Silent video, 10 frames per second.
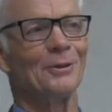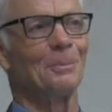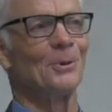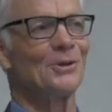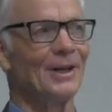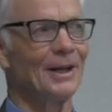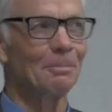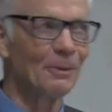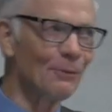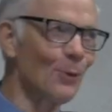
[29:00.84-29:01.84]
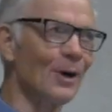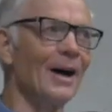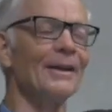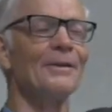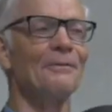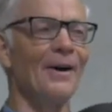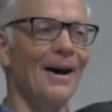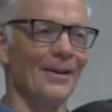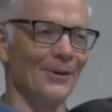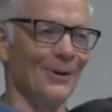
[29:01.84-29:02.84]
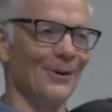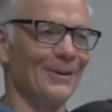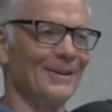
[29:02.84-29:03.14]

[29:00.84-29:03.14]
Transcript: to present it before God the Father,